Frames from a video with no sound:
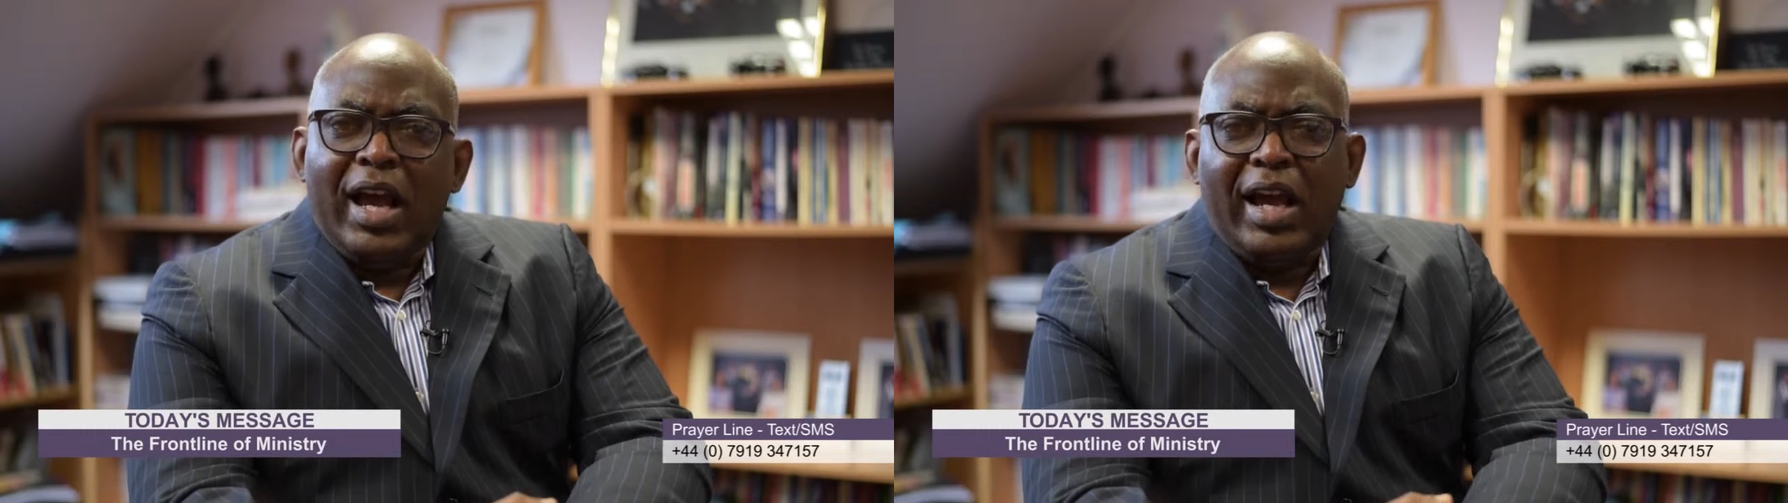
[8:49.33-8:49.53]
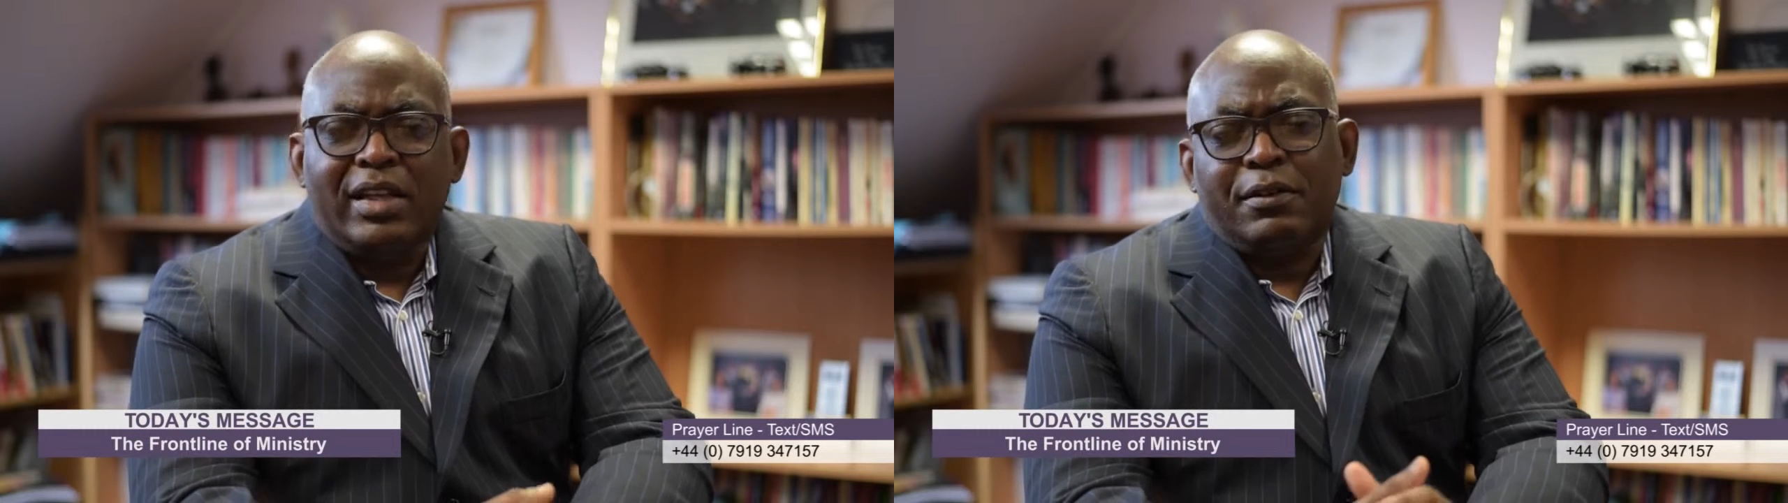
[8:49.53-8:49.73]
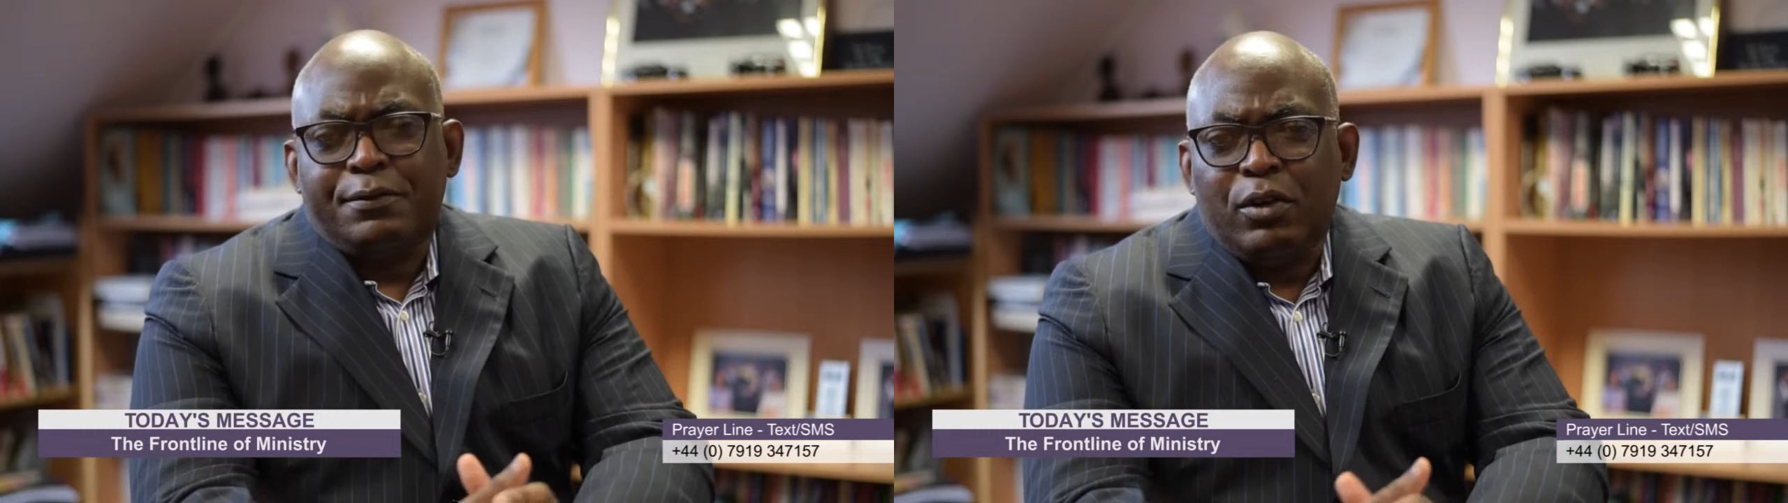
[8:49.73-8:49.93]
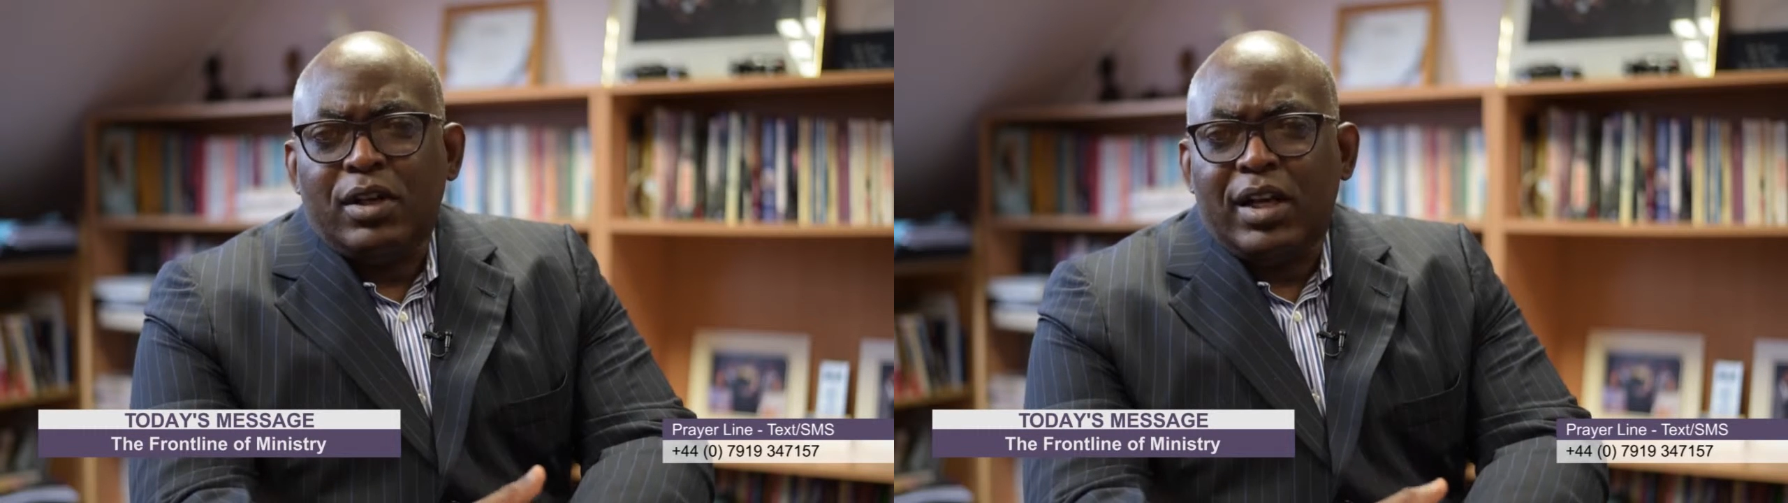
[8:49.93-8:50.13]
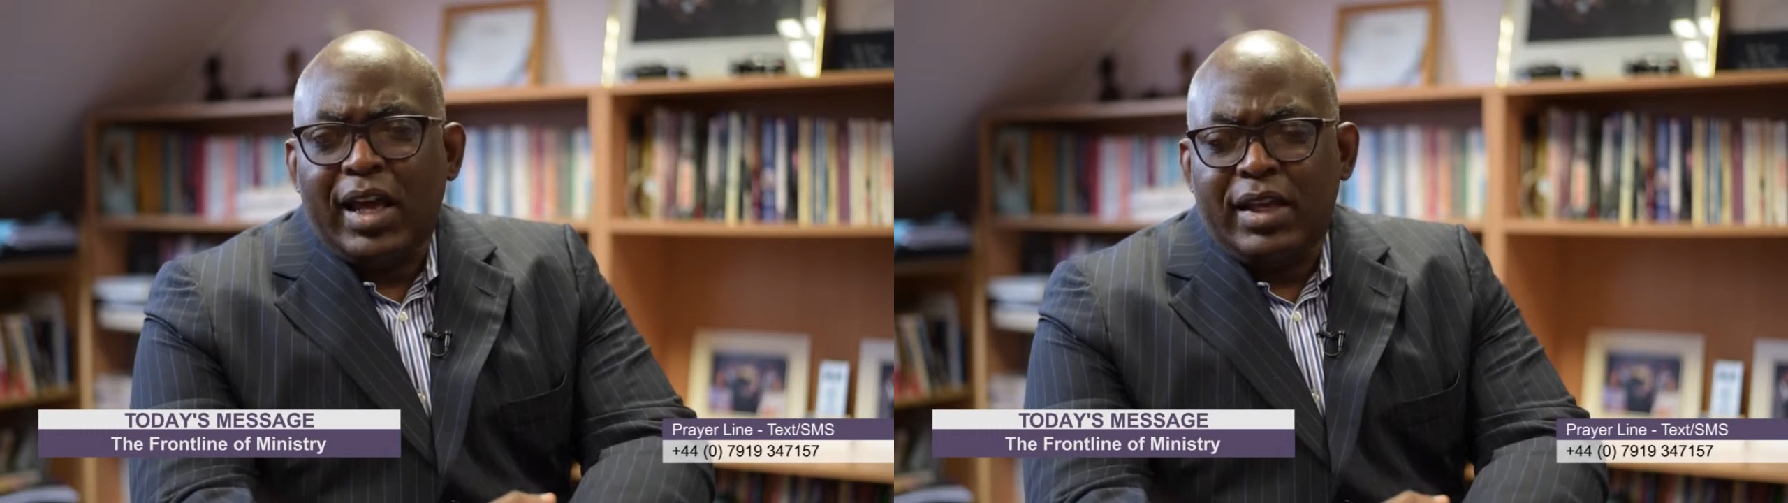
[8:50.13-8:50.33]
as a
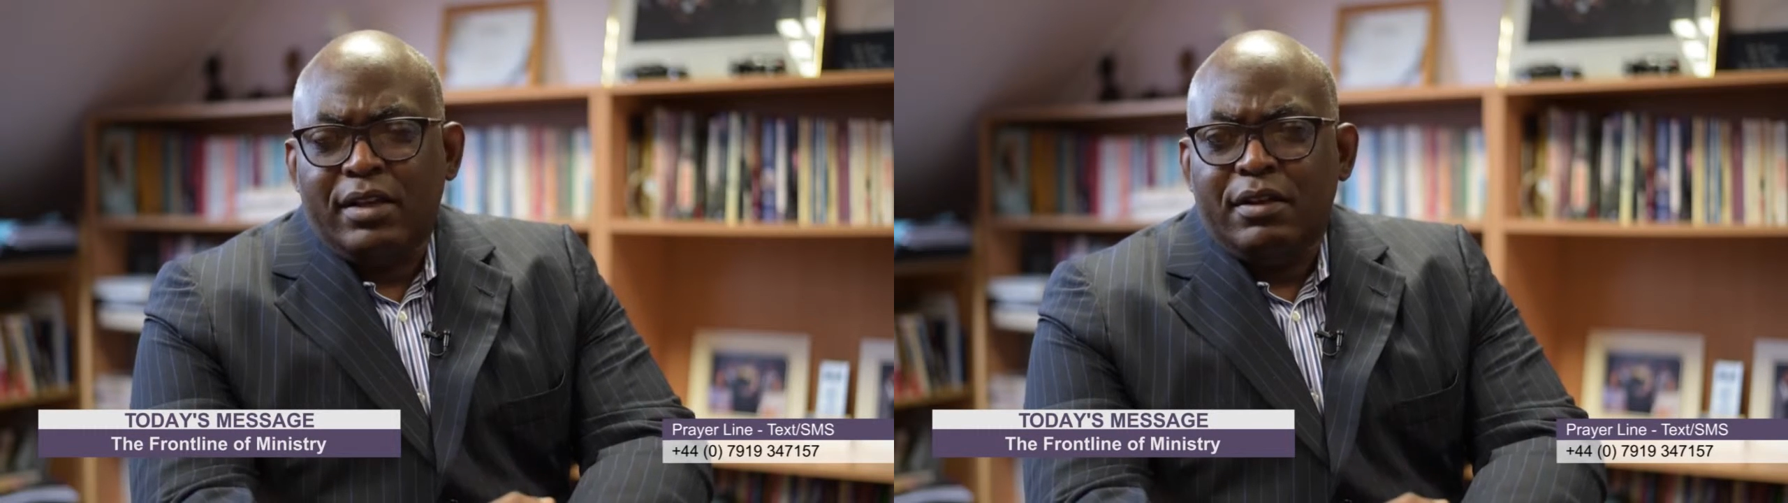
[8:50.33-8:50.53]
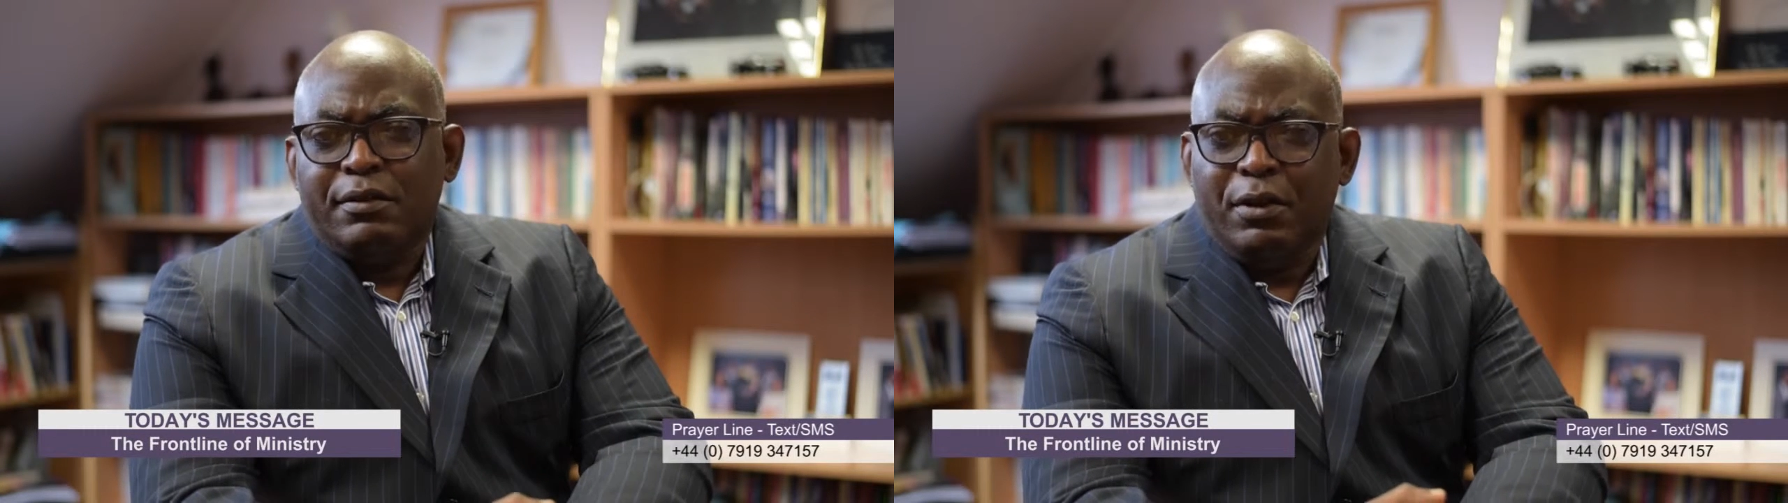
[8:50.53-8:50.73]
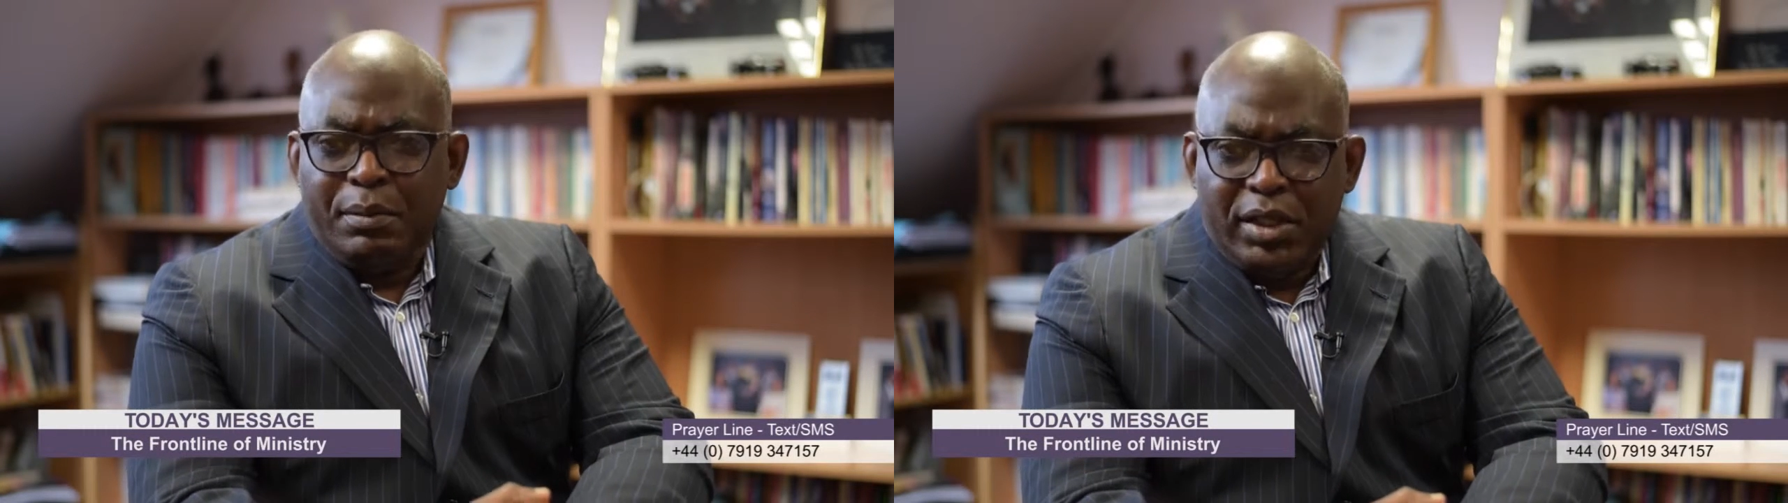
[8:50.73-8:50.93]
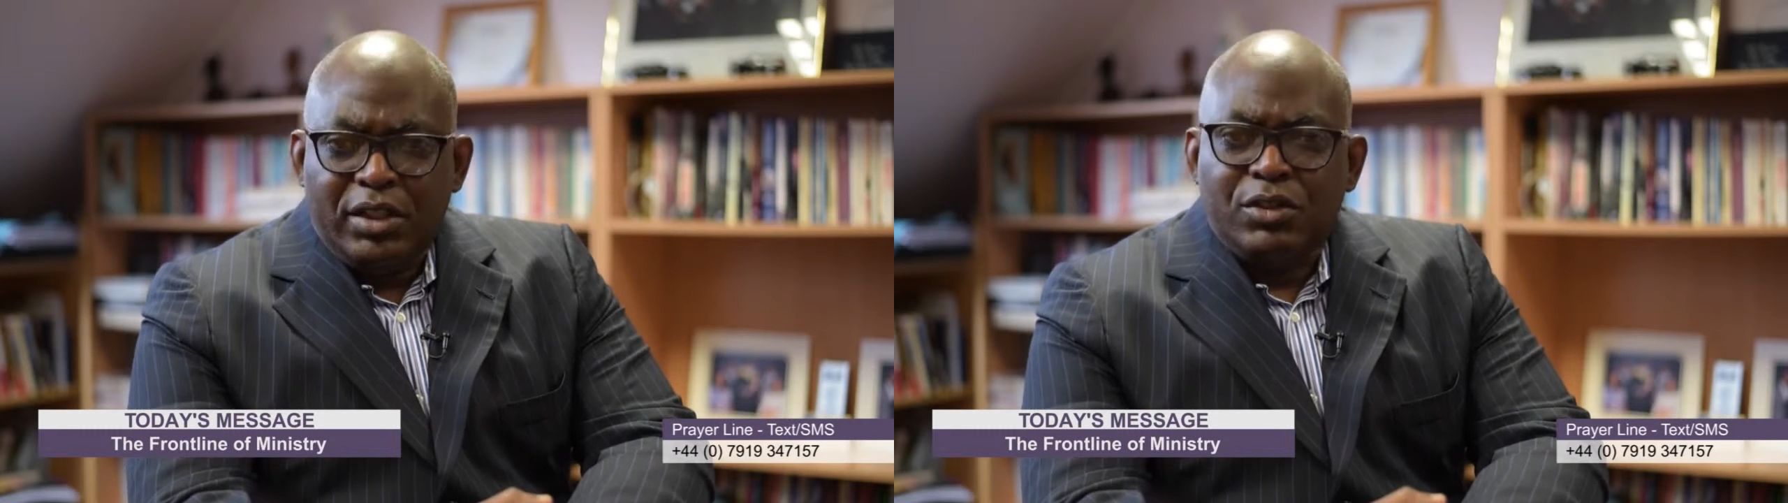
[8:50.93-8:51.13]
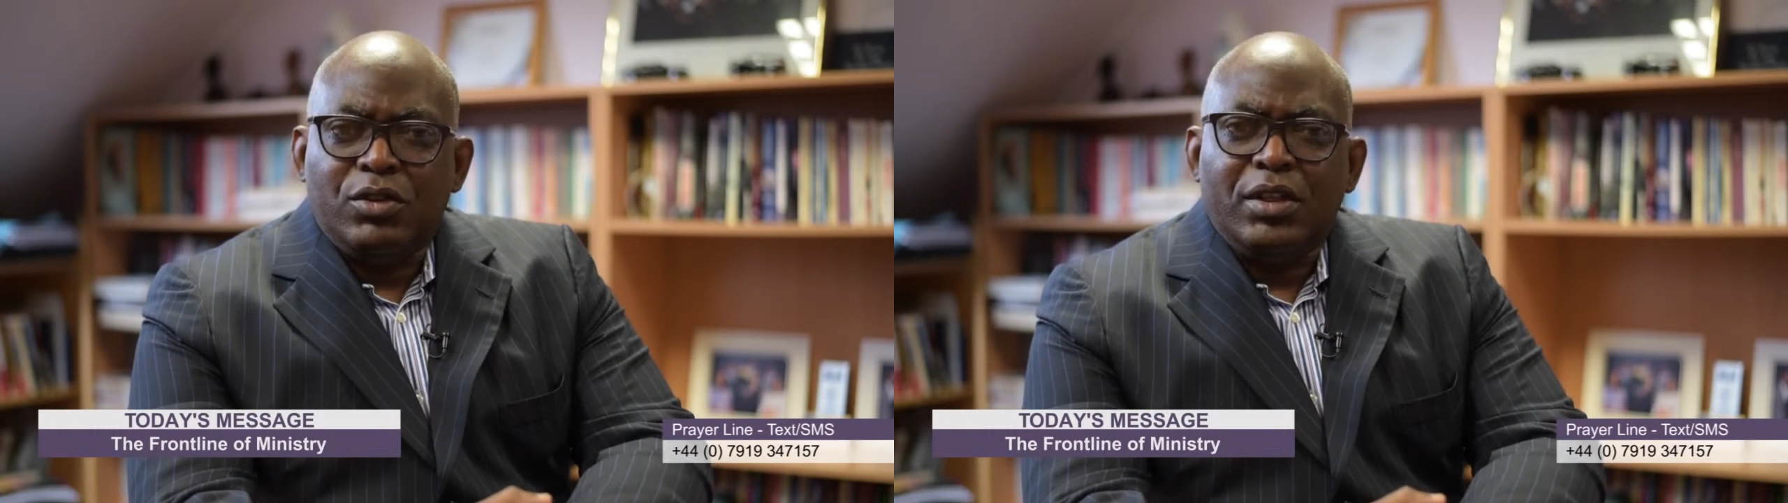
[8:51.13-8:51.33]
front line for
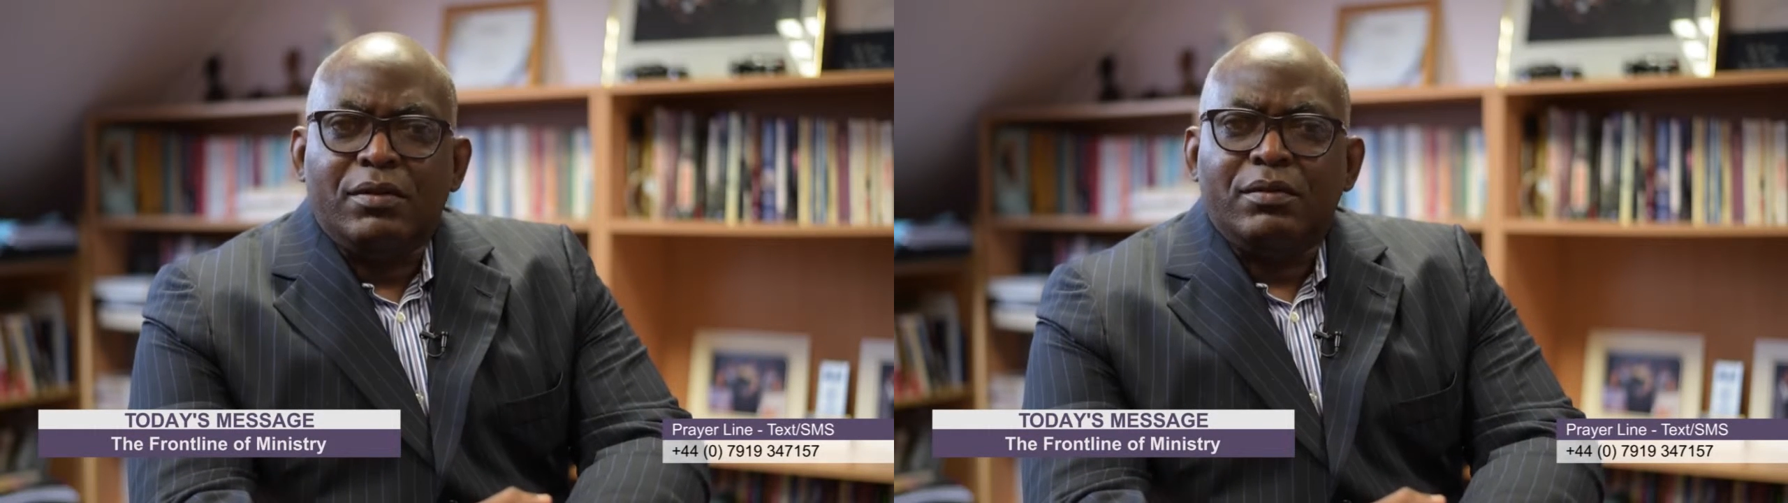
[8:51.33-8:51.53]
ministry?